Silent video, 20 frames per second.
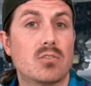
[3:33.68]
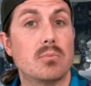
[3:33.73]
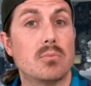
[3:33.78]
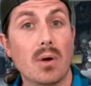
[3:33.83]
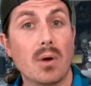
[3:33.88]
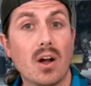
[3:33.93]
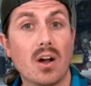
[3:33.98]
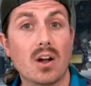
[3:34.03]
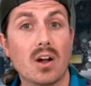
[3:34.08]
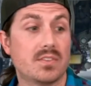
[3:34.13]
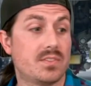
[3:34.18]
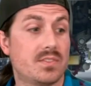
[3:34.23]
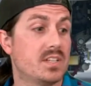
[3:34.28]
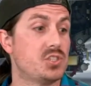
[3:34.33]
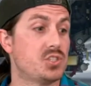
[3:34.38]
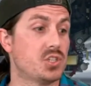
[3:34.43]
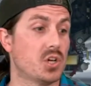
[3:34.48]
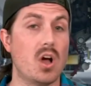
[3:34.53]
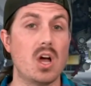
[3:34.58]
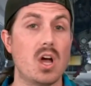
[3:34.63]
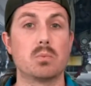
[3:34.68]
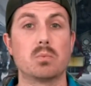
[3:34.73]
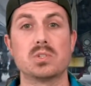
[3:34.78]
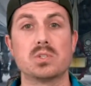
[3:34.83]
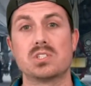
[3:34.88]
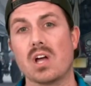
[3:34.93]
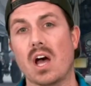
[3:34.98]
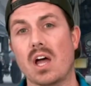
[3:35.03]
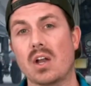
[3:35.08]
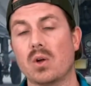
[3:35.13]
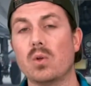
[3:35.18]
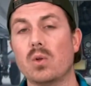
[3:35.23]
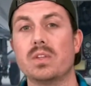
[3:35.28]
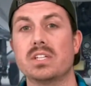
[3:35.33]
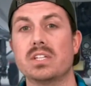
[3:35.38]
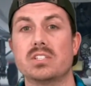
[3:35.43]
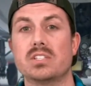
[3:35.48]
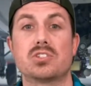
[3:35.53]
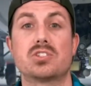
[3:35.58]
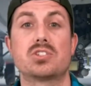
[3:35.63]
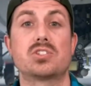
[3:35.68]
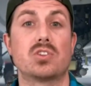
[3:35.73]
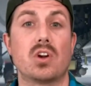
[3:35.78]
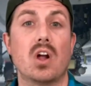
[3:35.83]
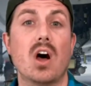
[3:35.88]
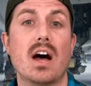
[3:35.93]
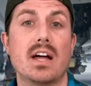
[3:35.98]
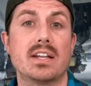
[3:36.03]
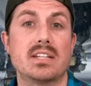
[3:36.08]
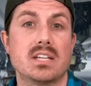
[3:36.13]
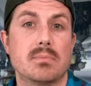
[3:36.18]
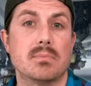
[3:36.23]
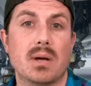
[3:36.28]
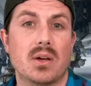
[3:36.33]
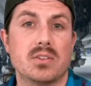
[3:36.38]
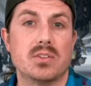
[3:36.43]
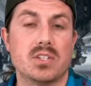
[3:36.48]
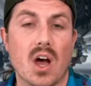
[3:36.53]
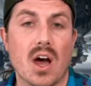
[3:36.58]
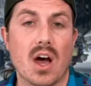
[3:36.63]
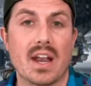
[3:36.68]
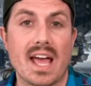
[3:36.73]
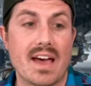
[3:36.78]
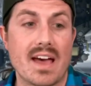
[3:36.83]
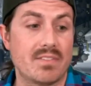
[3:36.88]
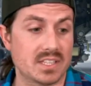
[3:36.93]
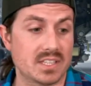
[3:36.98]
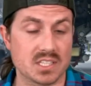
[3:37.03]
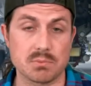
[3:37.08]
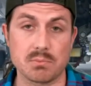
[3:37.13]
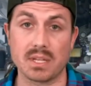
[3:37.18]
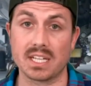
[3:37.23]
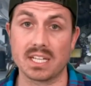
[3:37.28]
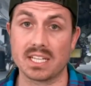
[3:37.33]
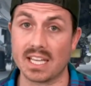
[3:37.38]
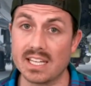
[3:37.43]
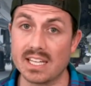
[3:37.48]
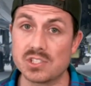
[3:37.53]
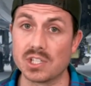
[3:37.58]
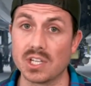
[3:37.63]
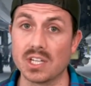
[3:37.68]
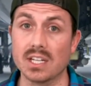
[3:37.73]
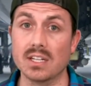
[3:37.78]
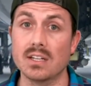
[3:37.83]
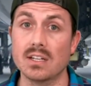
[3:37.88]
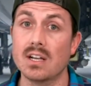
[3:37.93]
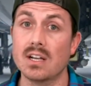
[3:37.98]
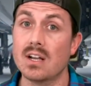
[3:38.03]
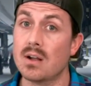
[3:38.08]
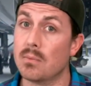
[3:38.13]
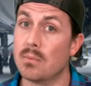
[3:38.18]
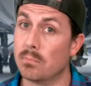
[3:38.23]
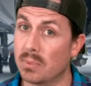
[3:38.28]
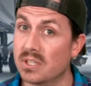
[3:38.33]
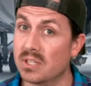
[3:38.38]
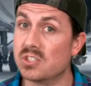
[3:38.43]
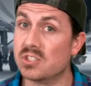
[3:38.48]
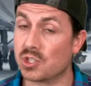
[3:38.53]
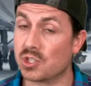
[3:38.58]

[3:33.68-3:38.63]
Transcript: remark that John was not only distraught about not having this medication, but